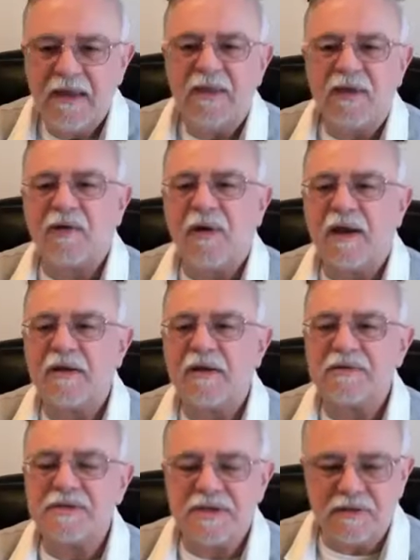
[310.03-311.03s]
The
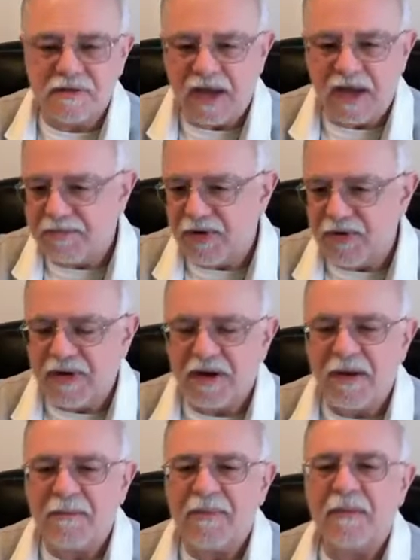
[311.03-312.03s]
creditors still get broken
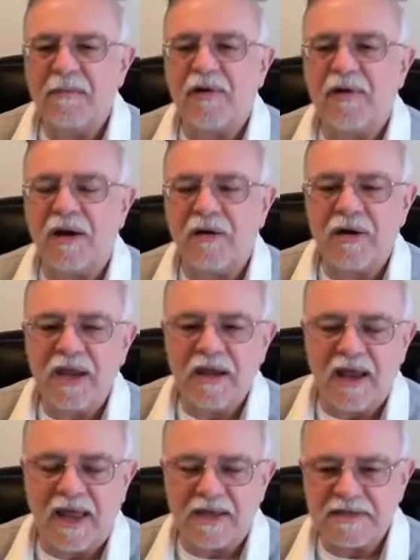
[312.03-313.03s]
up into priority
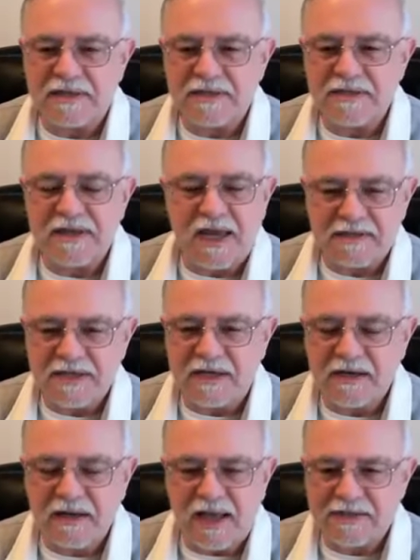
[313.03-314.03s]
classes as in
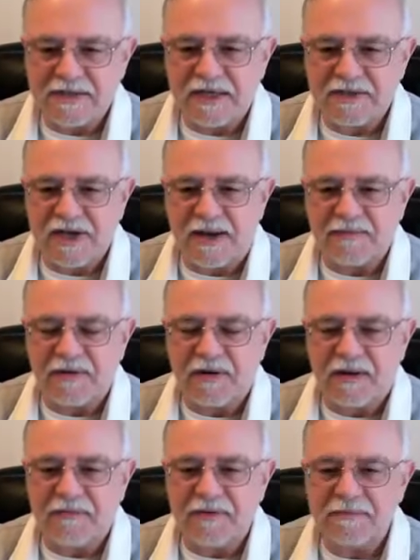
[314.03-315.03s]
a classic Chapter
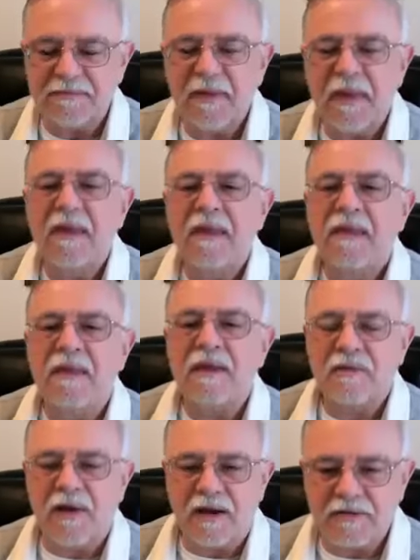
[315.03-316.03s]
11. the
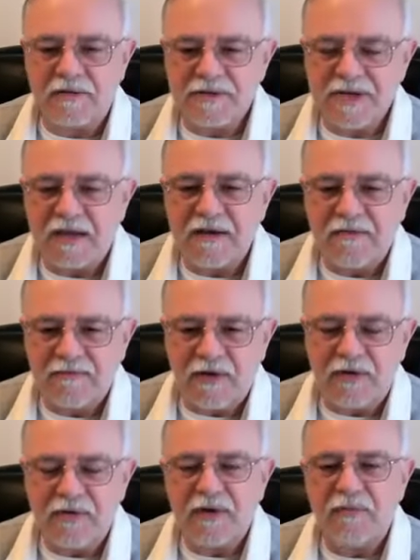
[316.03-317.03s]
creditors get to
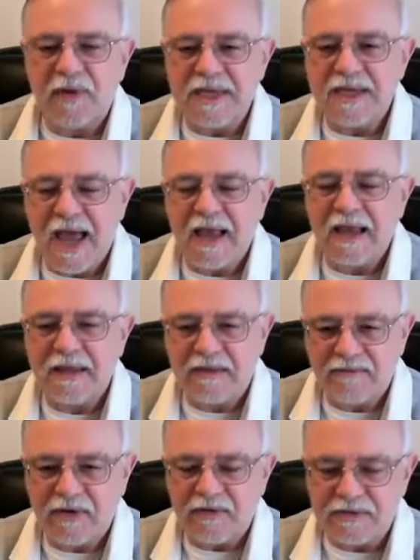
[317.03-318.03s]
vote and we tally
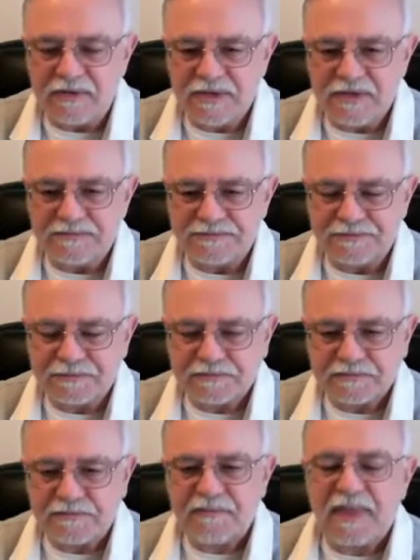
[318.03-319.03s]
the votes.
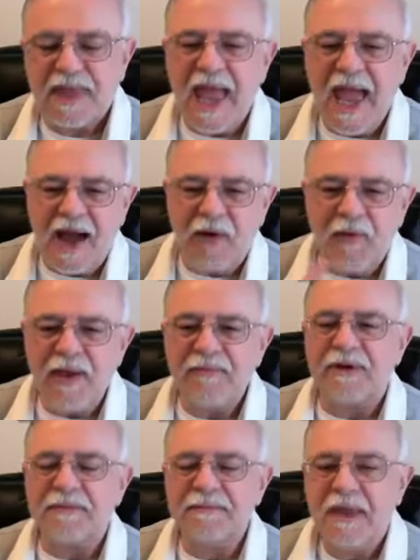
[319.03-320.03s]

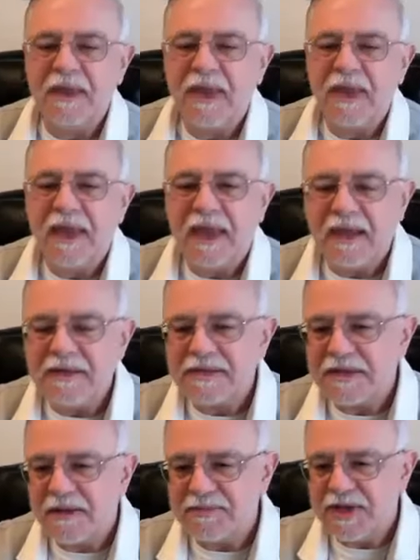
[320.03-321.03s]
However, in a
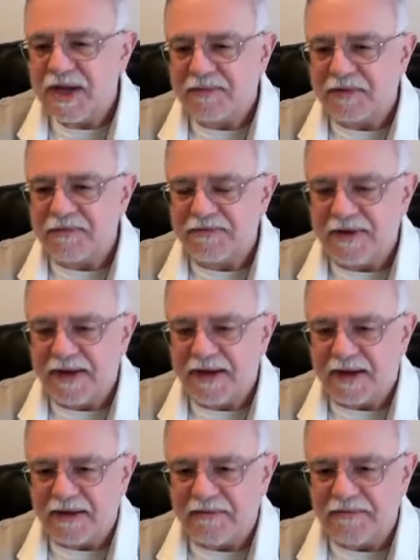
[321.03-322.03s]
subchapter
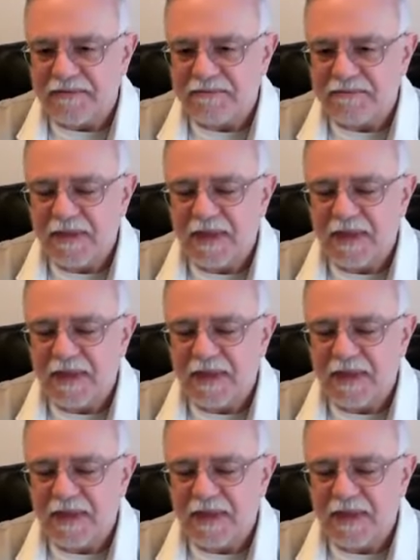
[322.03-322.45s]
5,